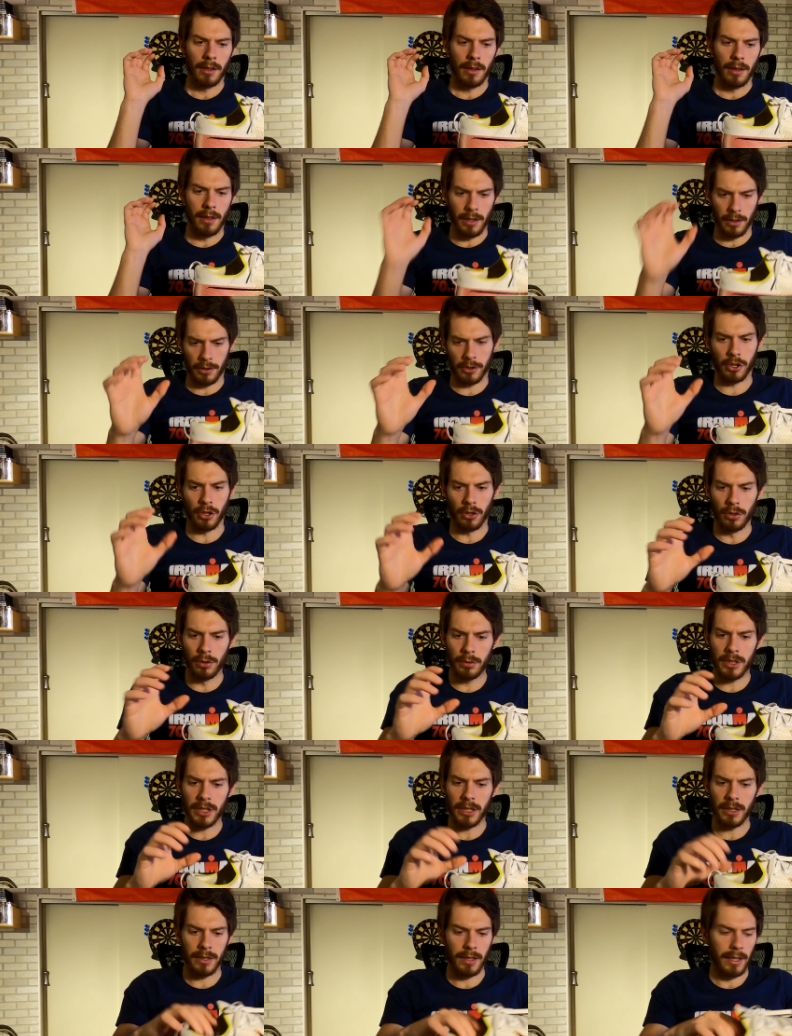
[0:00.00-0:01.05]
Their
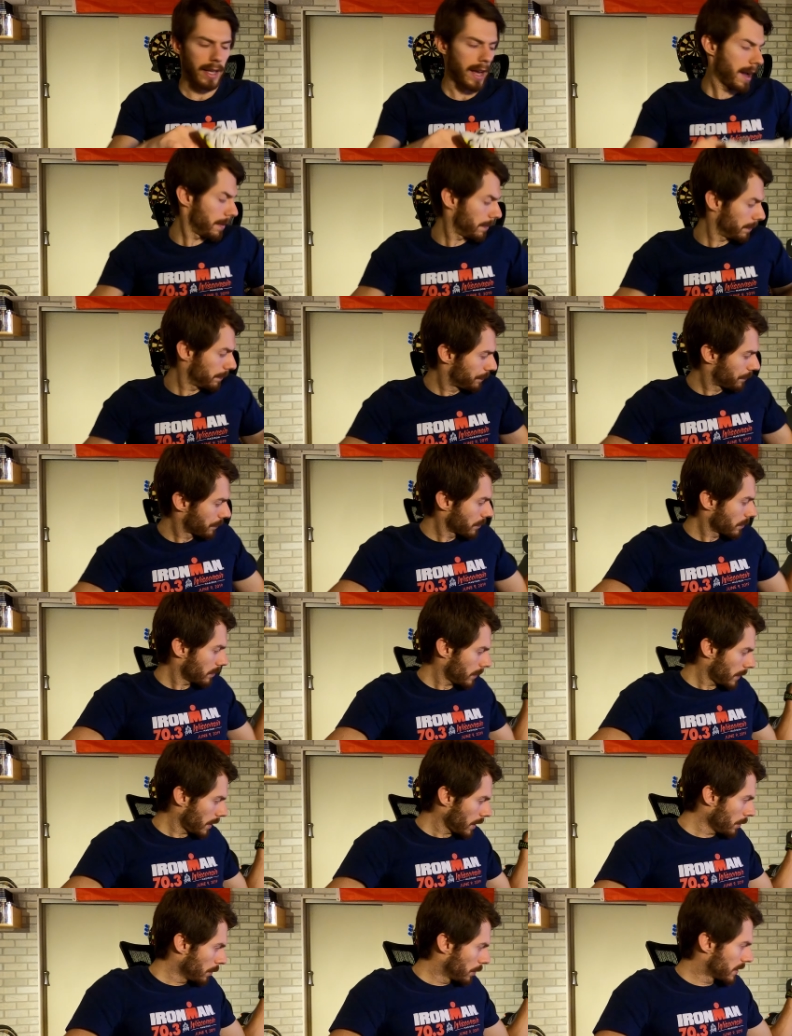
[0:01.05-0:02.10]
solution to that
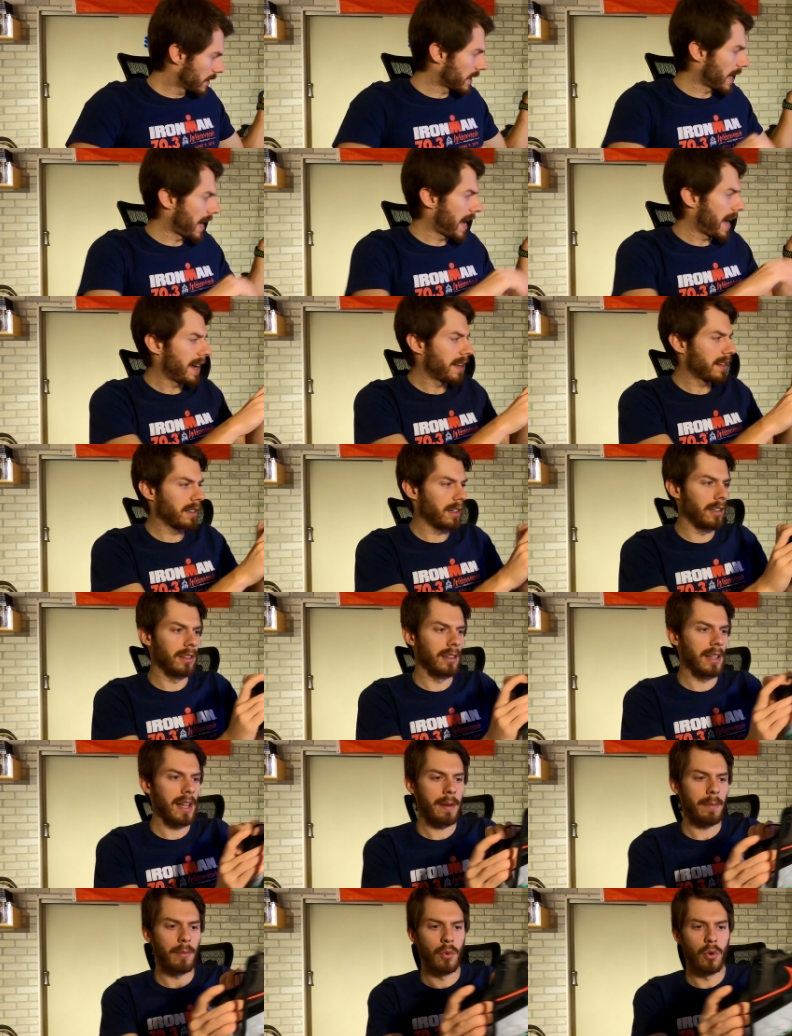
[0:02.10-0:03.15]
was to add a
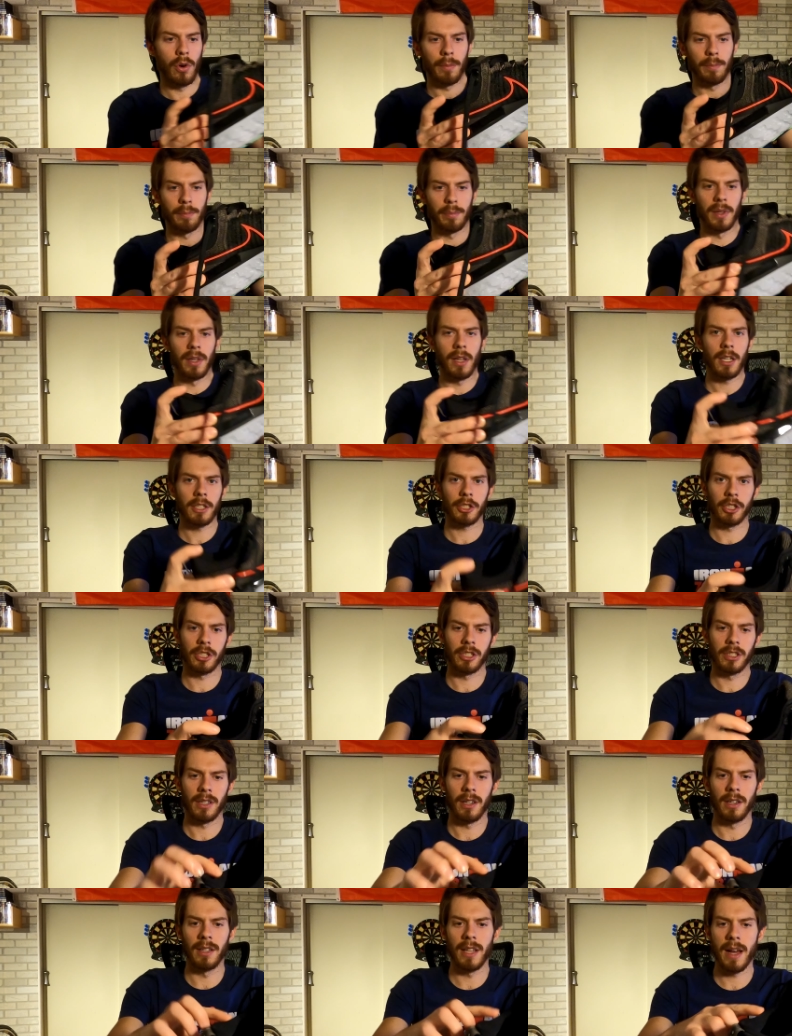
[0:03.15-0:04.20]
lot more
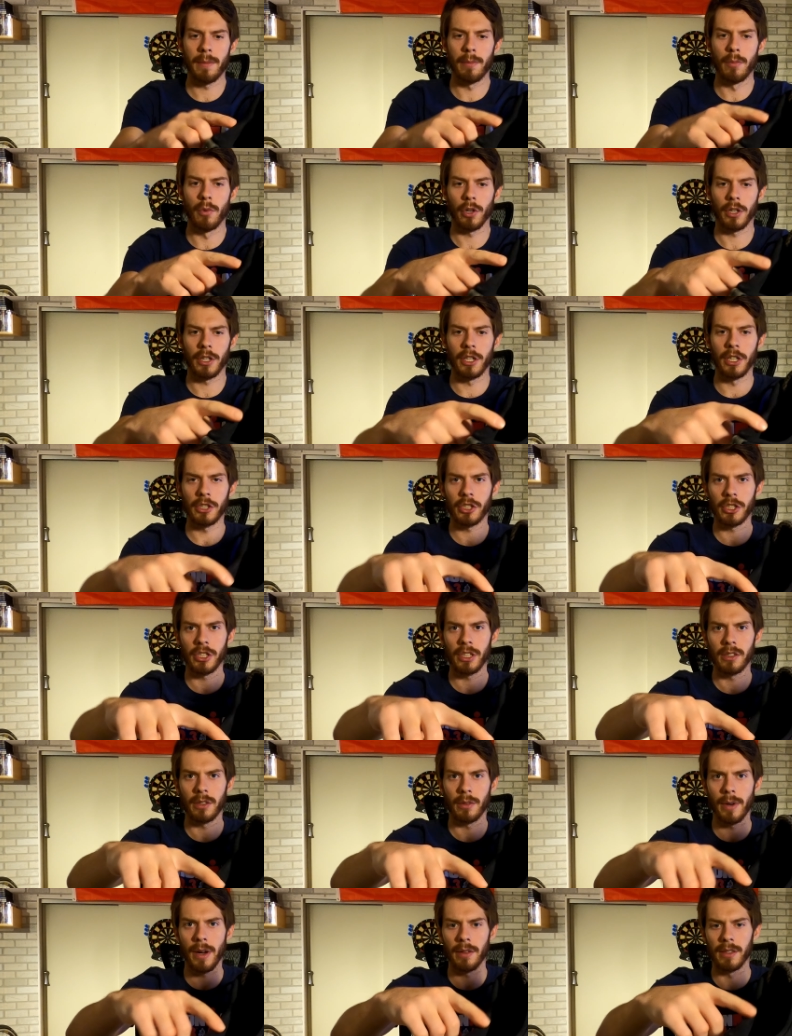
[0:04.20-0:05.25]
plush, a lot more
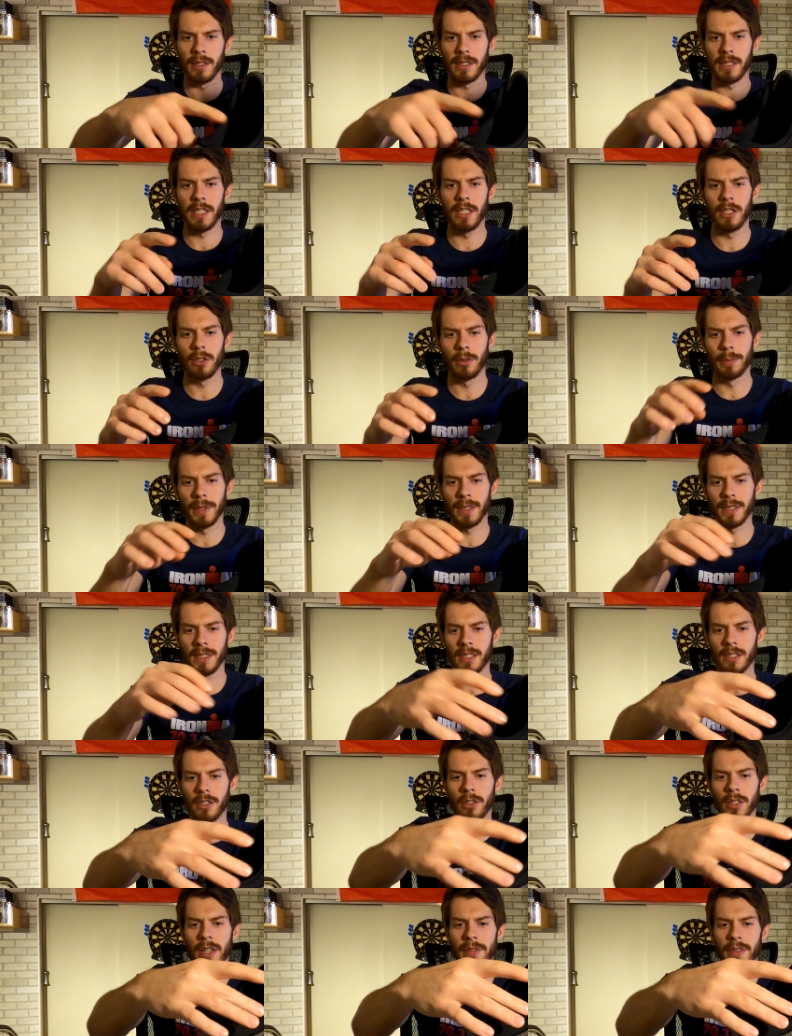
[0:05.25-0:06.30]
cushion around this heel, but
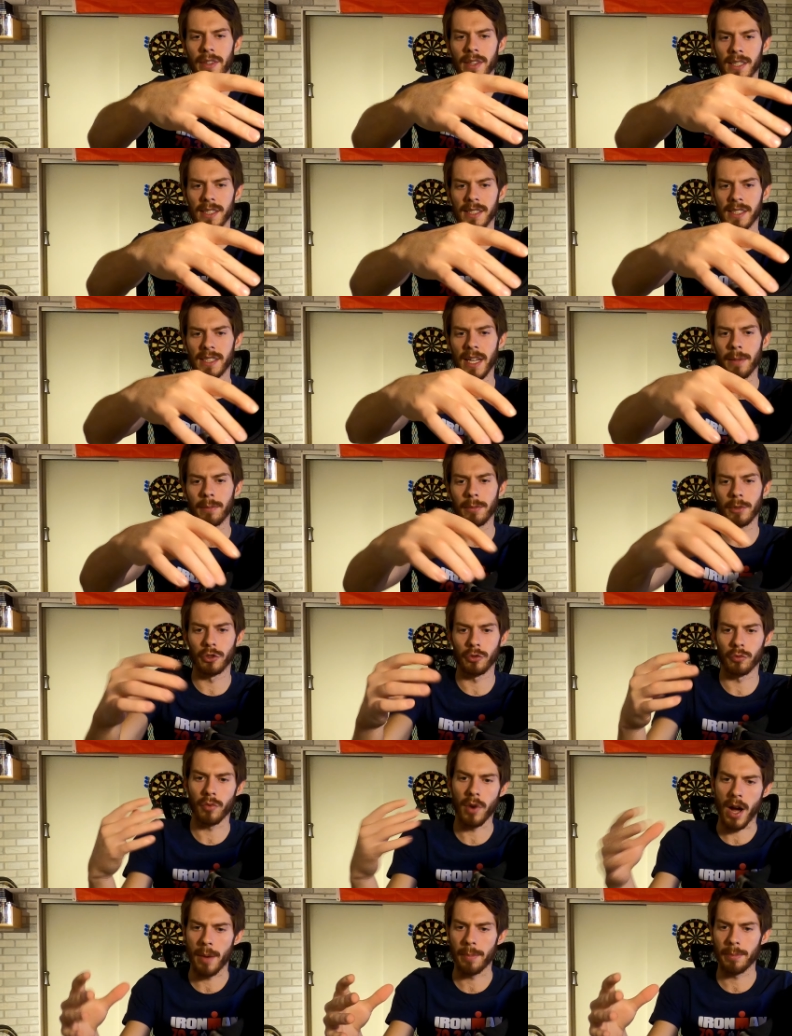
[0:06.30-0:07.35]
still give it the same
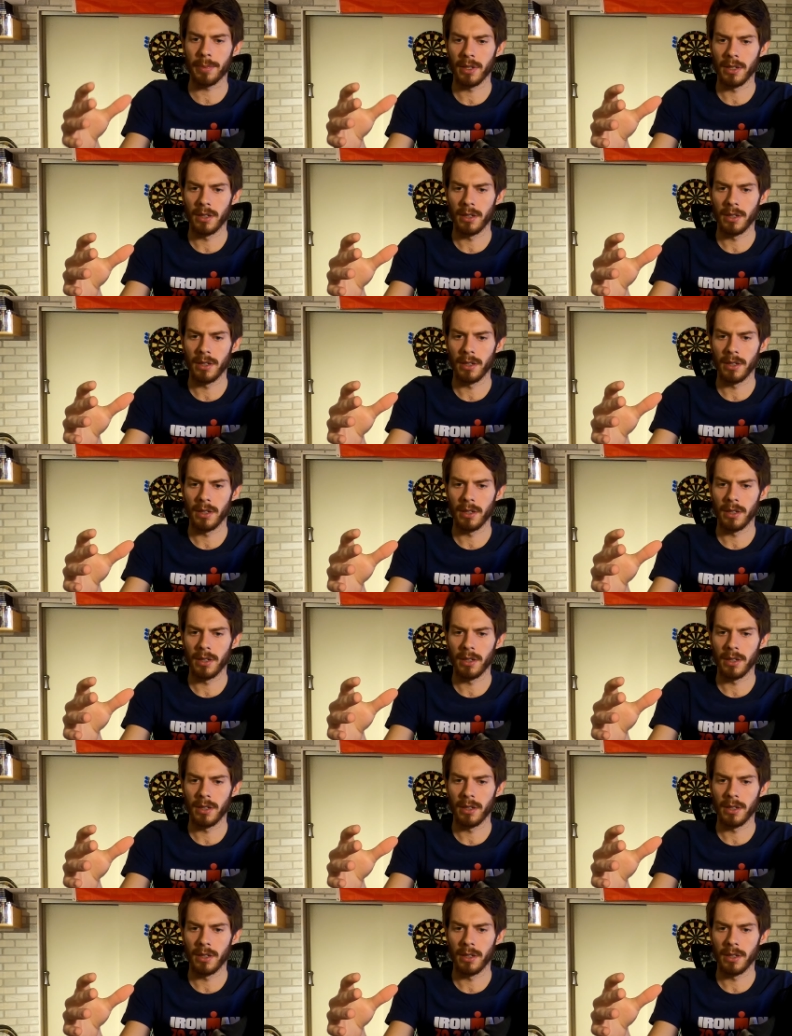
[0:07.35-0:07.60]
drop.